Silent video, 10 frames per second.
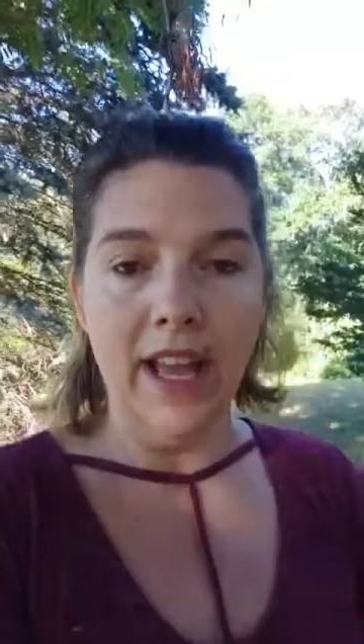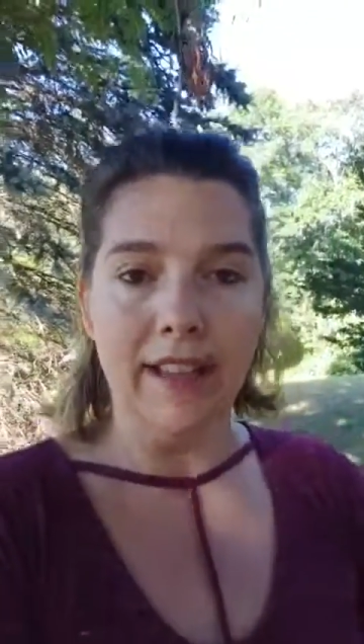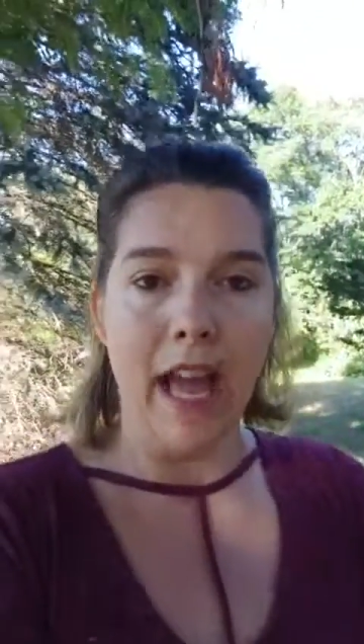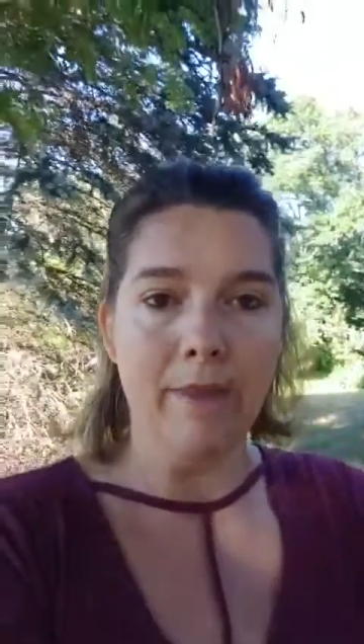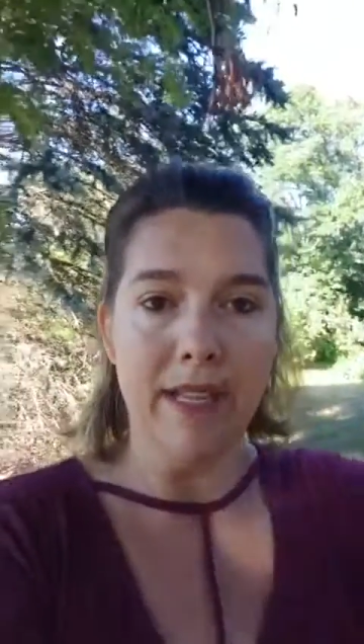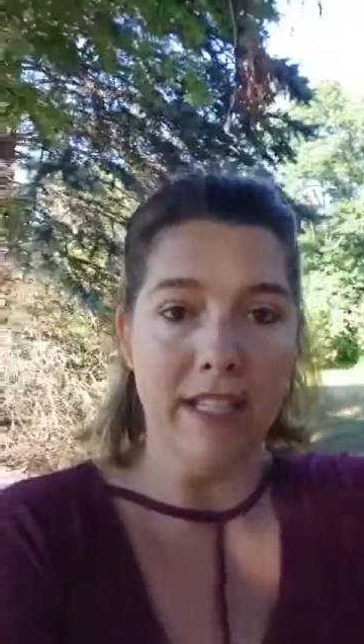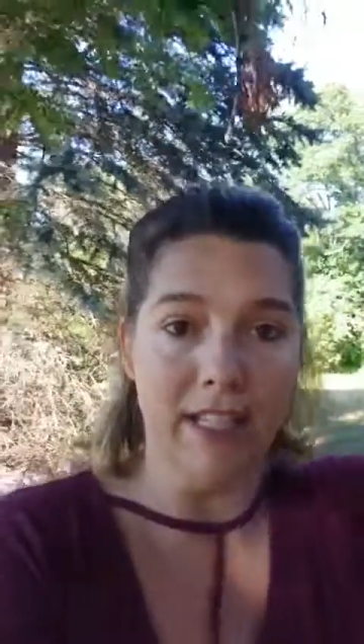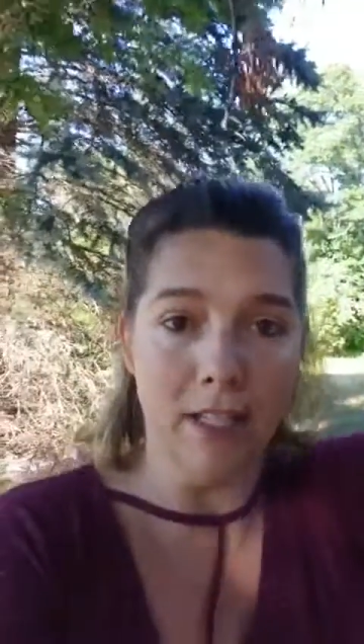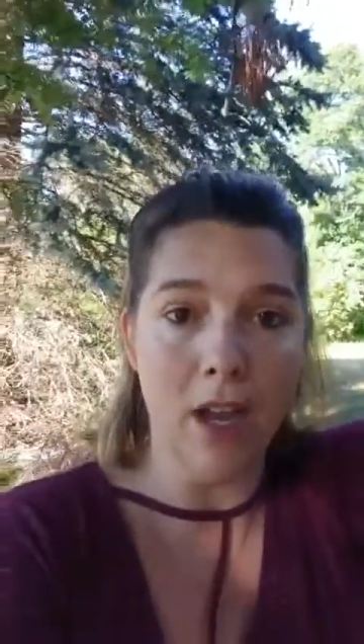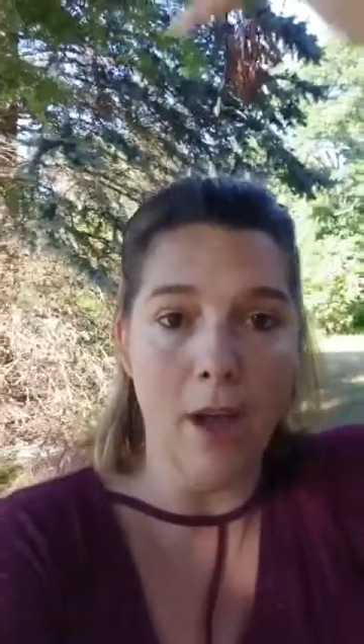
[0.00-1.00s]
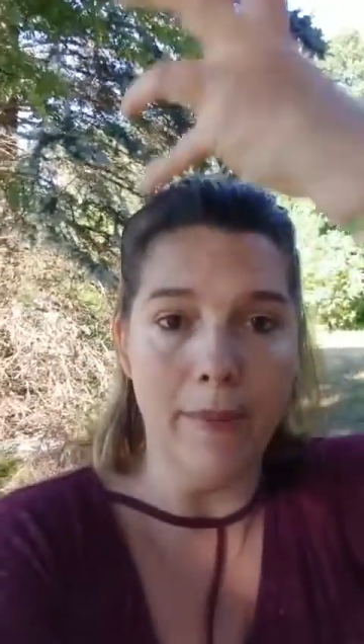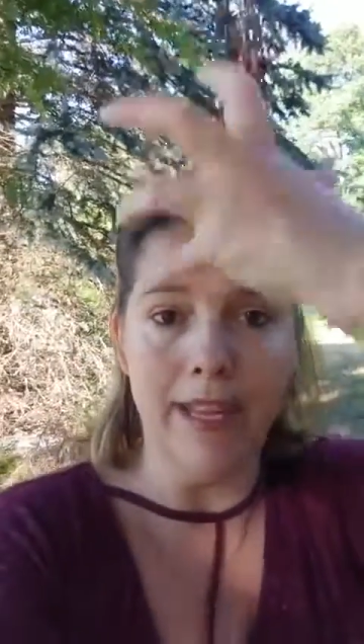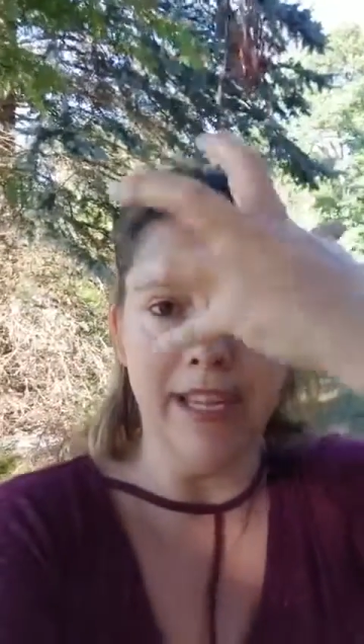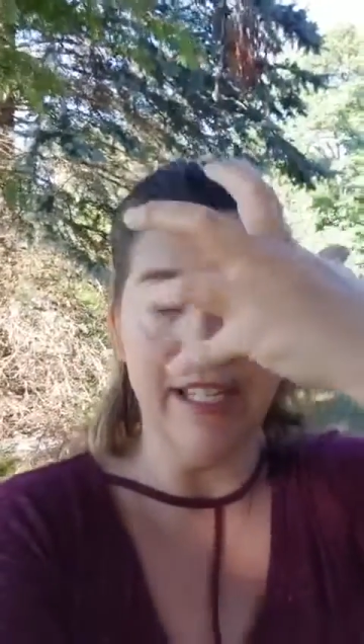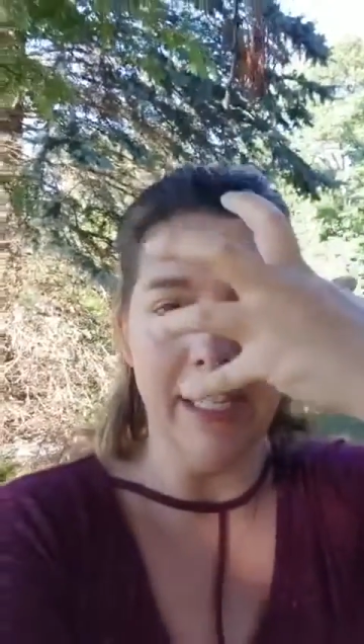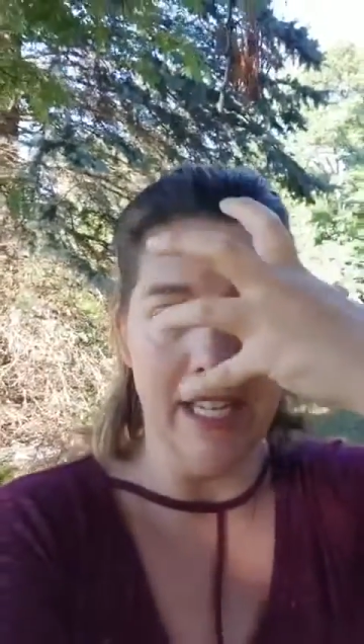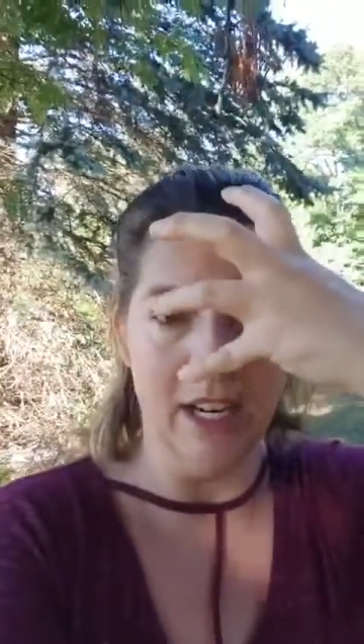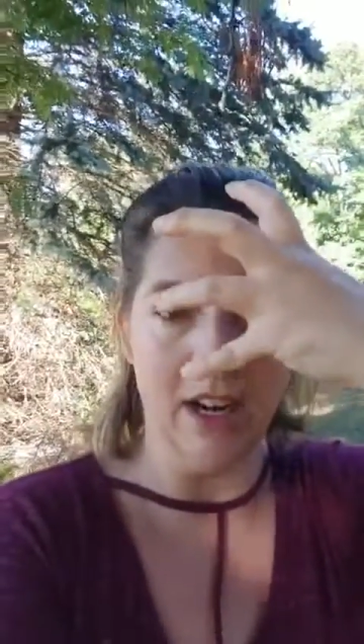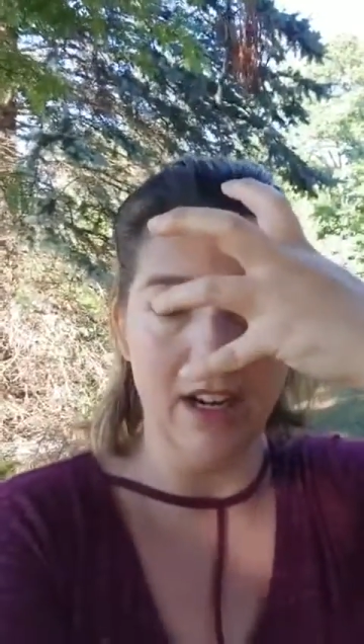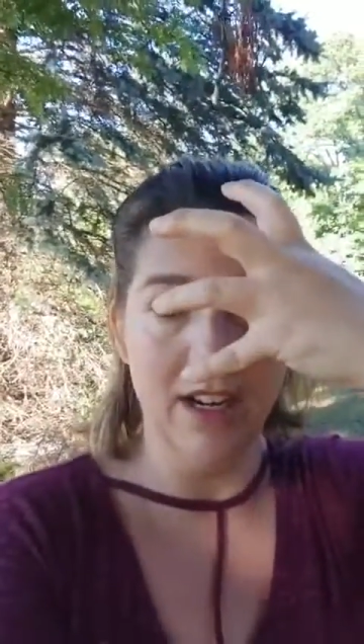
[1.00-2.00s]
That means it's coming in
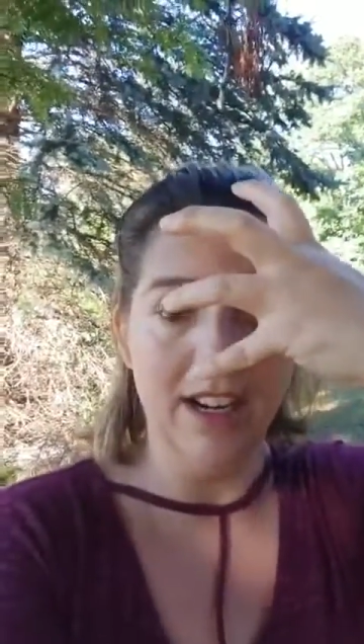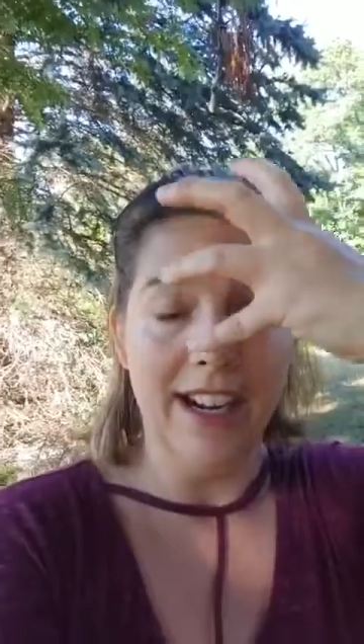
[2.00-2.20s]
here